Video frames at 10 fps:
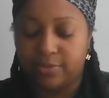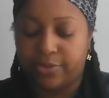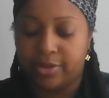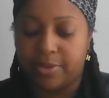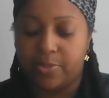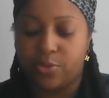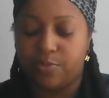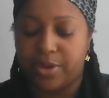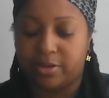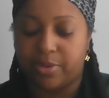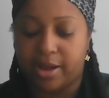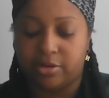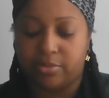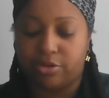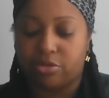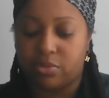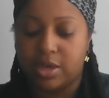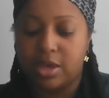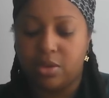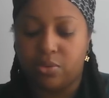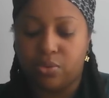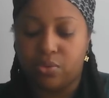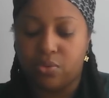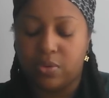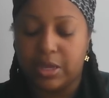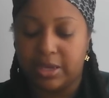For the people who have picked pile number three, who